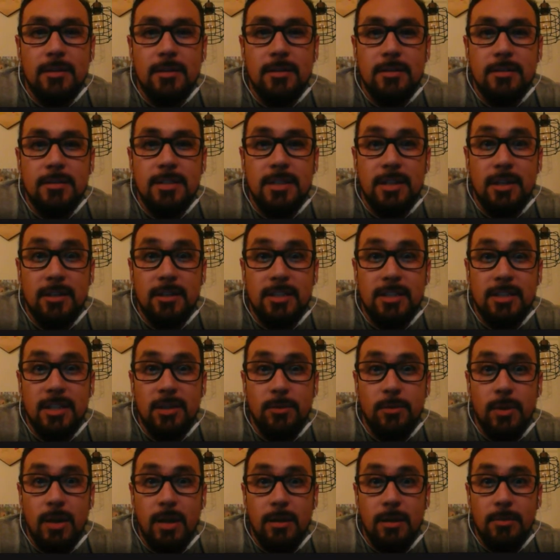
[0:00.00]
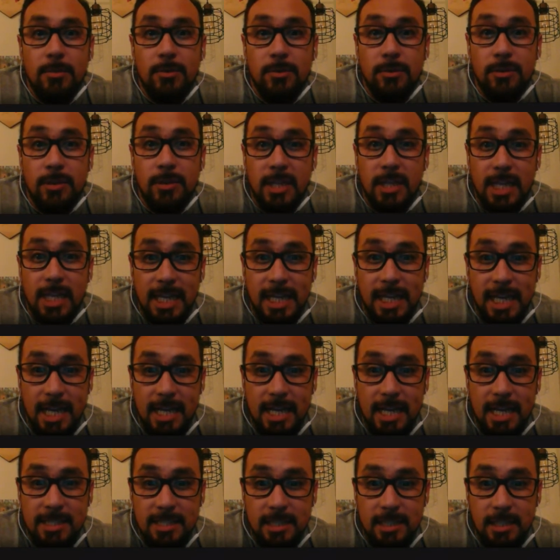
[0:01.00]
Deoxyribonucleic
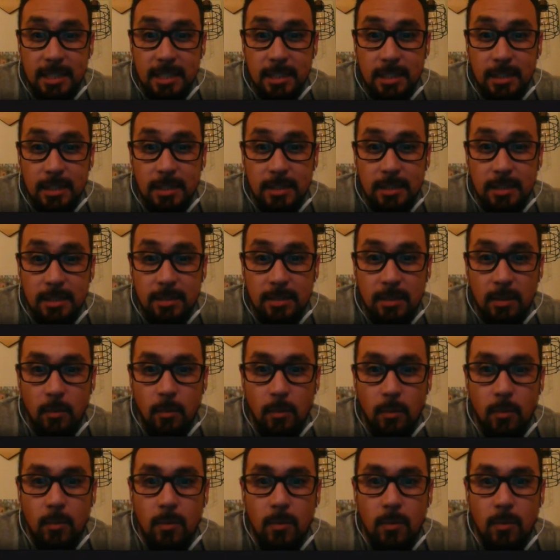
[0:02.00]
acid. Whoa.